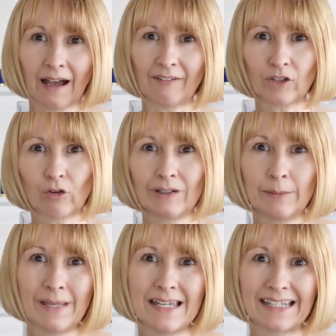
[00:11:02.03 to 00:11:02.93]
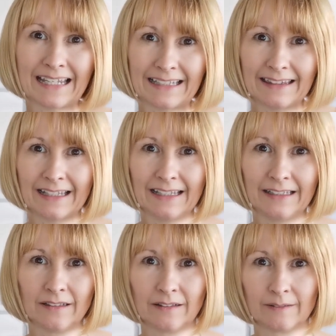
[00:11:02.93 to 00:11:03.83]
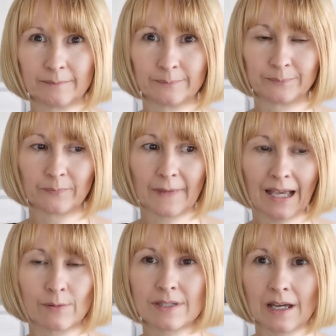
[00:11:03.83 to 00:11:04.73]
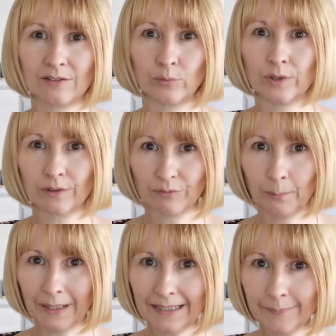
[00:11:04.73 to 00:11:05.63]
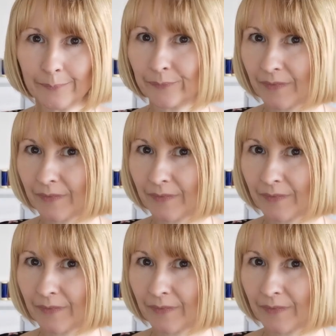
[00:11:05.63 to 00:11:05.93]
I've not really made anything outside of work for me,